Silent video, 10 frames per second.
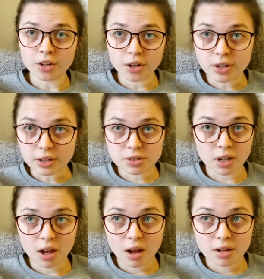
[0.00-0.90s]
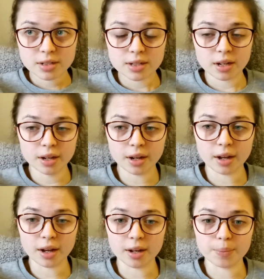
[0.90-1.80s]
go down to class
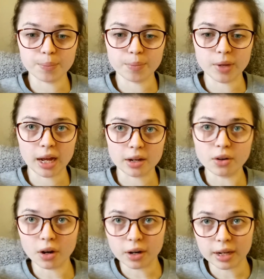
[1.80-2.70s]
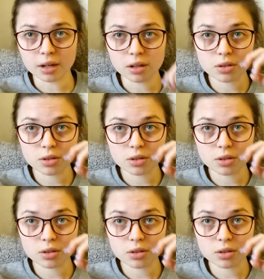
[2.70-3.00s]
at 9.